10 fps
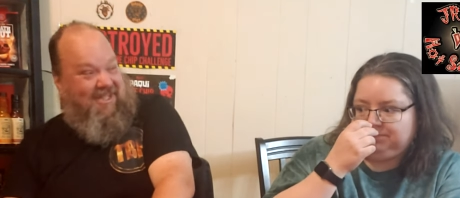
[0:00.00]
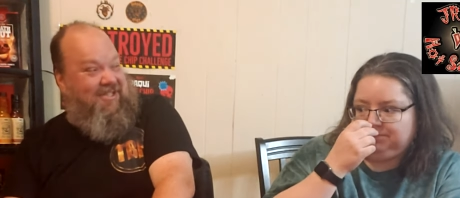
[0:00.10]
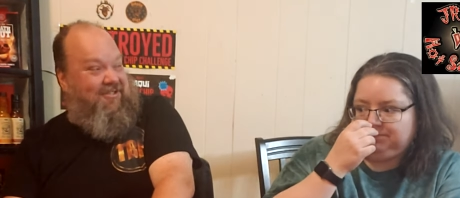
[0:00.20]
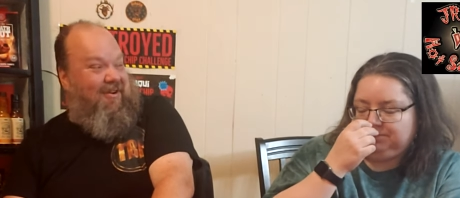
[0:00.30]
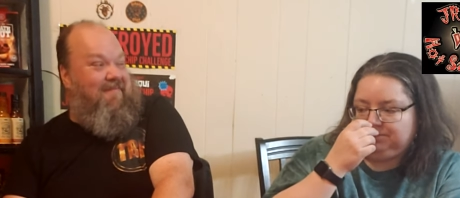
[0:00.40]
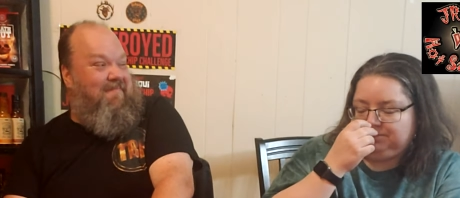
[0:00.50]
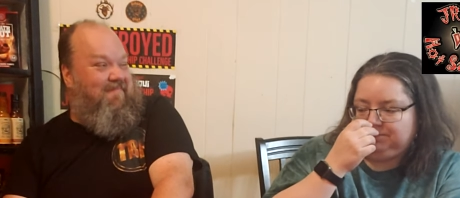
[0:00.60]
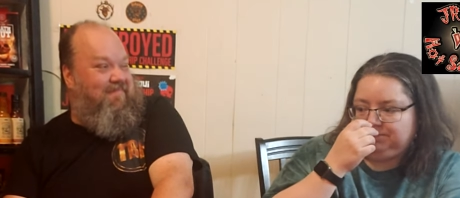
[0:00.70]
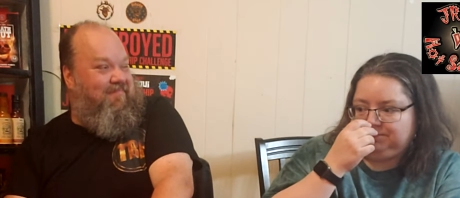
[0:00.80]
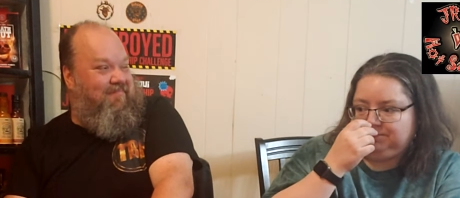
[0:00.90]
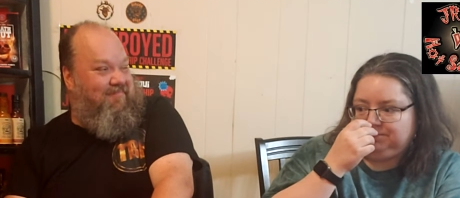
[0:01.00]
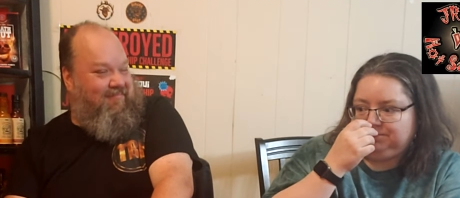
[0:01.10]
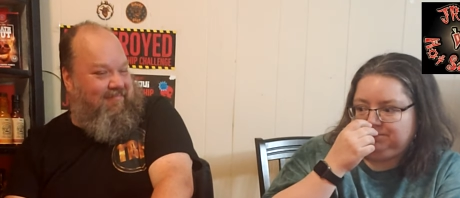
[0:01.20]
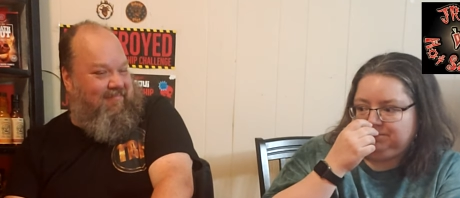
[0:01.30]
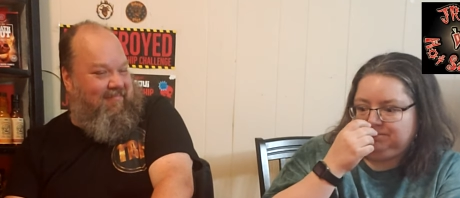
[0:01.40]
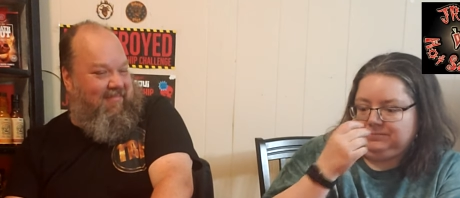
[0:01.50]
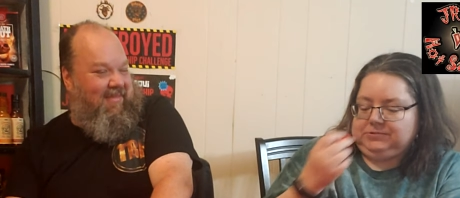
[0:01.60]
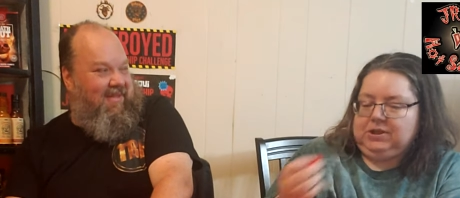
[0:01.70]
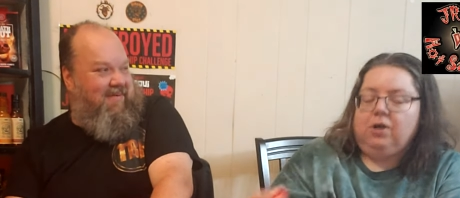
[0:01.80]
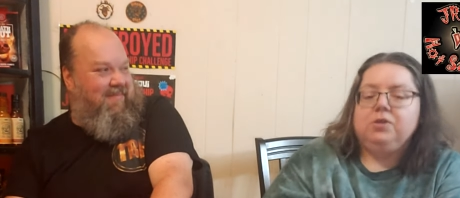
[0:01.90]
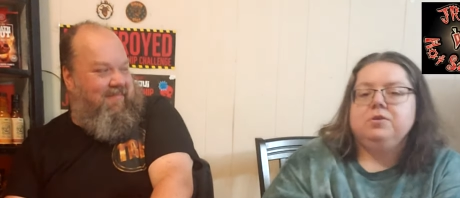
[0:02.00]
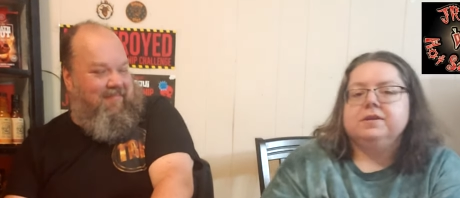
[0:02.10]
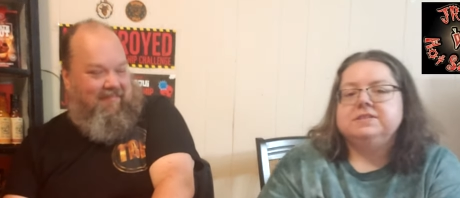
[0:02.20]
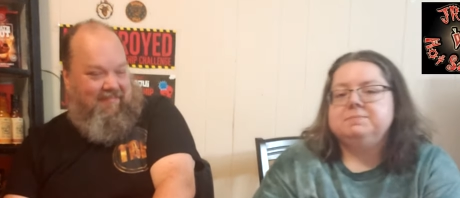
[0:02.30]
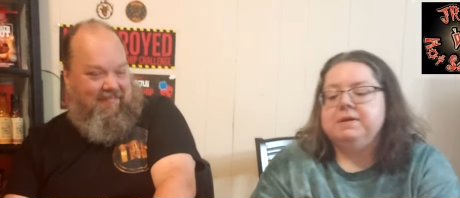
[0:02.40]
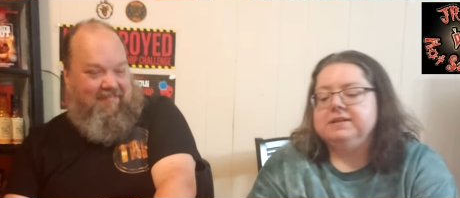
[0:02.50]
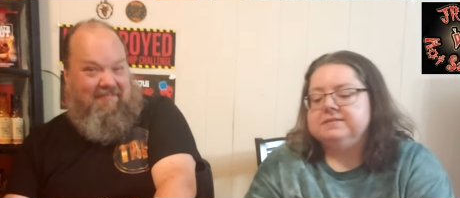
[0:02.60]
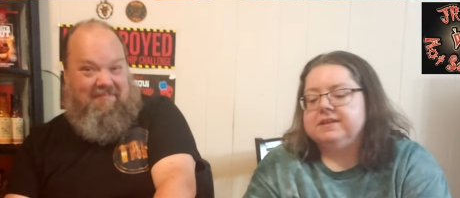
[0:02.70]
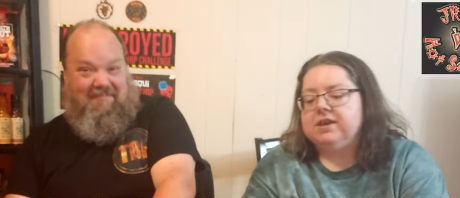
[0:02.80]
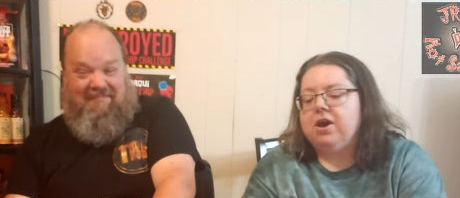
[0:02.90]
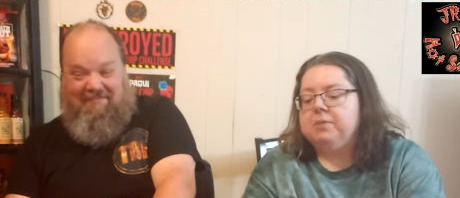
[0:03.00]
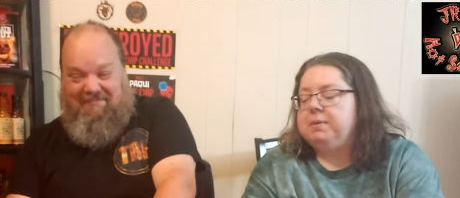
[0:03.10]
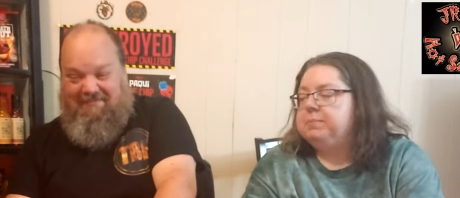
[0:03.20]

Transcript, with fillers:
Speaker 1: just strong. All you can smell is like hot